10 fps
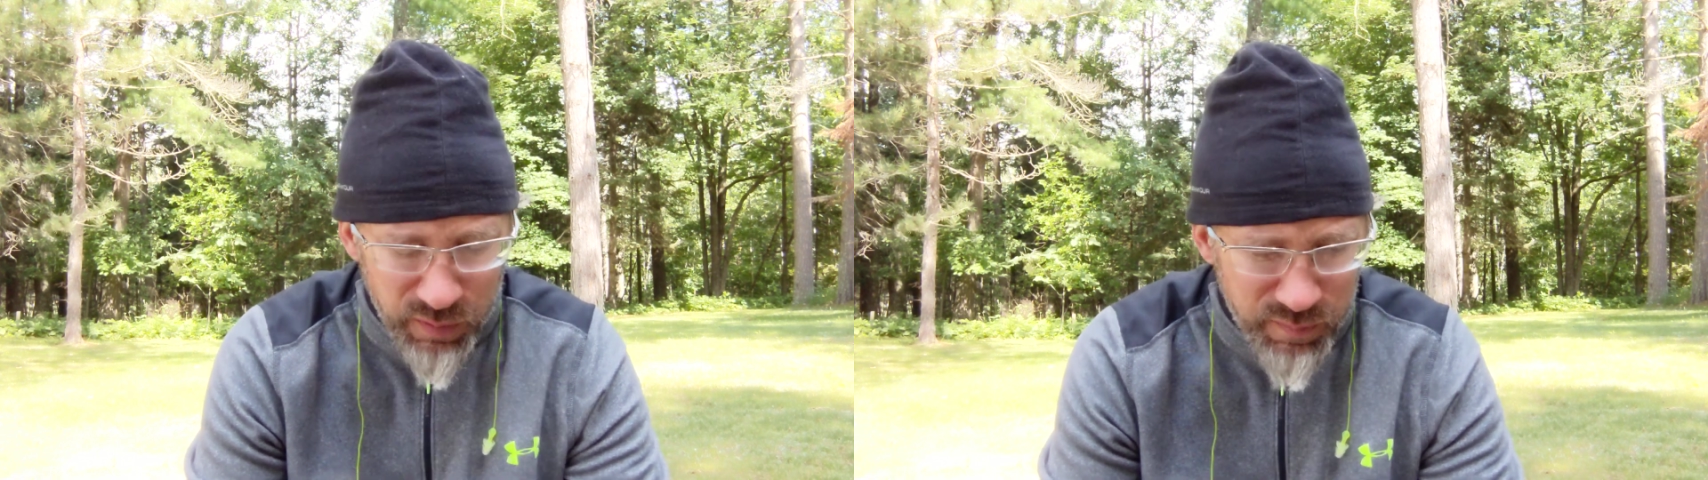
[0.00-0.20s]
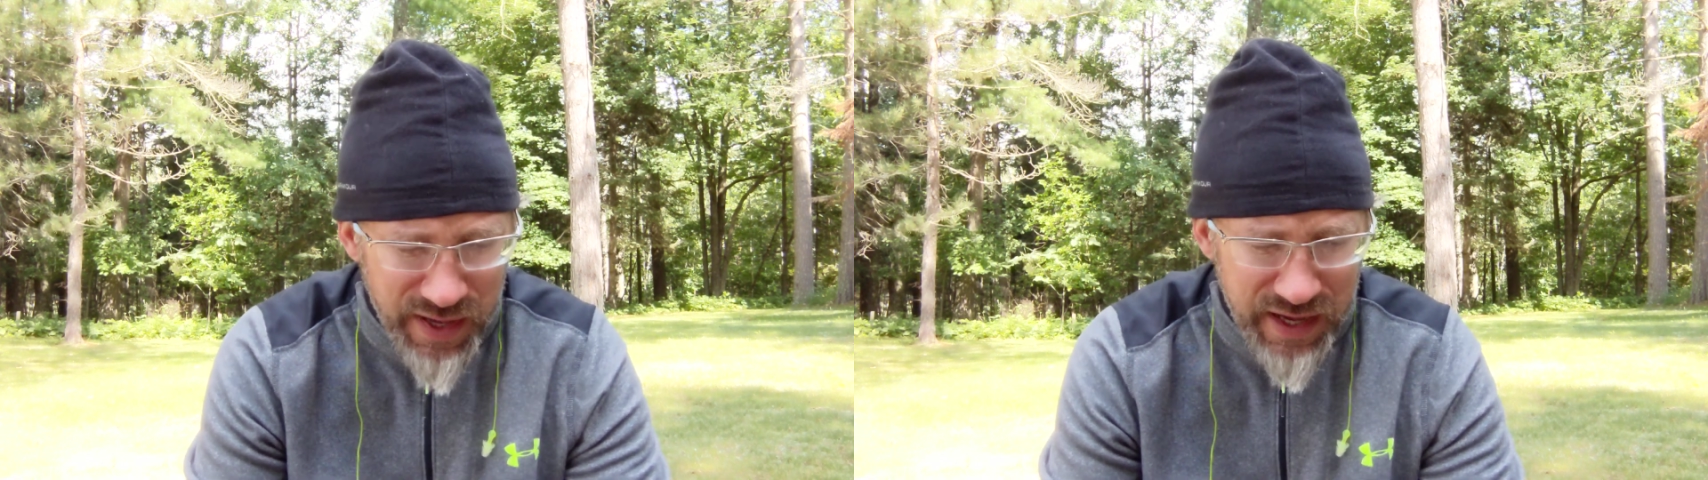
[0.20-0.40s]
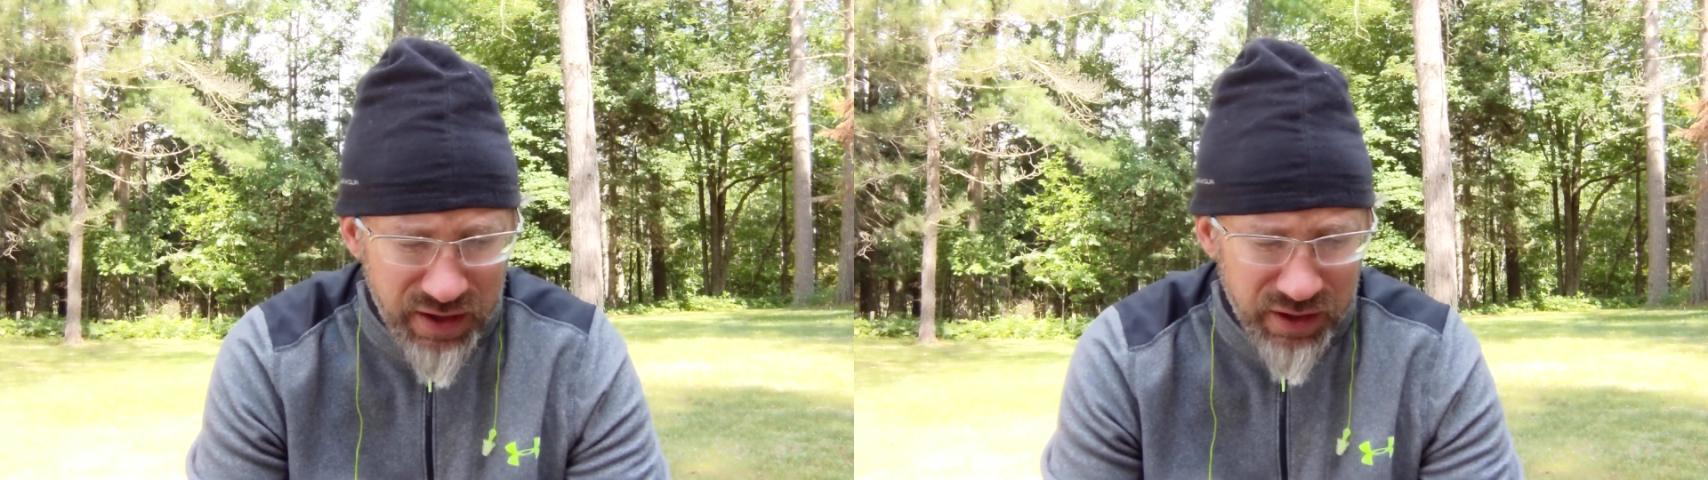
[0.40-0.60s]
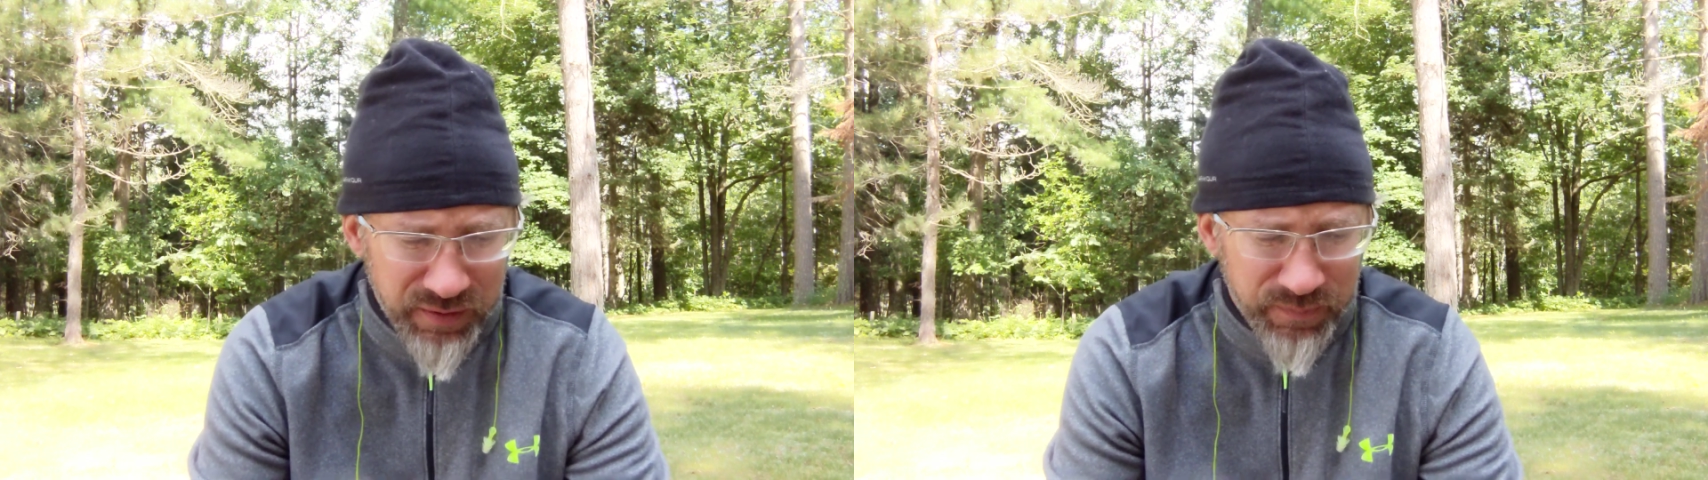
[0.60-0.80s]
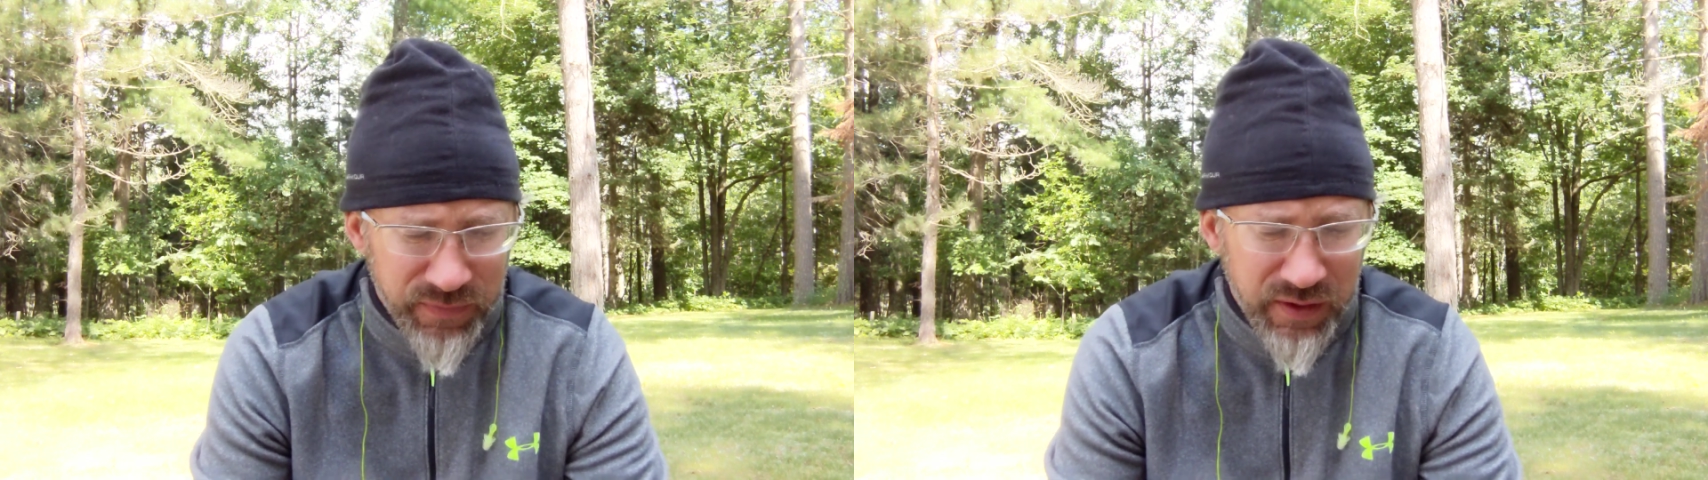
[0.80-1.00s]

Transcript: manner.